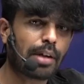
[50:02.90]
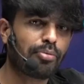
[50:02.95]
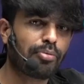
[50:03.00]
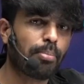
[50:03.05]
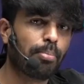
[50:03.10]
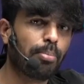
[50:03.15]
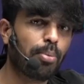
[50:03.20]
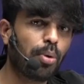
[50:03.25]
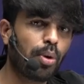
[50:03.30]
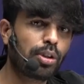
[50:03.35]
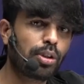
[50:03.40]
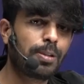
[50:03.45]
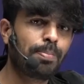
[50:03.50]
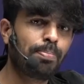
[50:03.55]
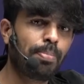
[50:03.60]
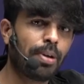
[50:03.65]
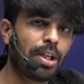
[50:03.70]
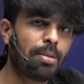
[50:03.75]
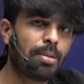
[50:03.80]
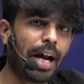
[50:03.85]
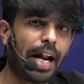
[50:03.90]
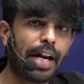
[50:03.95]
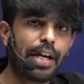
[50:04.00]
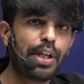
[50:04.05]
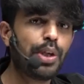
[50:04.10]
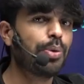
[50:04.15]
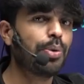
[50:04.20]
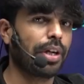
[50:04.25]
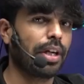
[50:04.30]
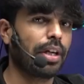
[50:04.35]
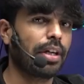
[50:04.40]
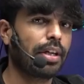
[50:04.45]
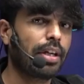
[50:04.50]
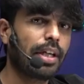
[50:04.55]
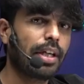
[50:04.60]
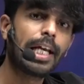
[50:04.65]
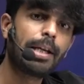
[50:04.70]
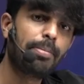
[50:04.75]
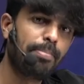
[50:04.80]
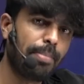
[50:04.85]
for both sperm and urine
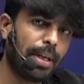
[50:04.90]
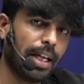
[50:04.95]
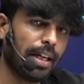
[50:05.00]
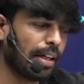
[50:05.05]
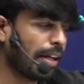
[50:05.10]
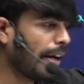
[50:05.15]
in male,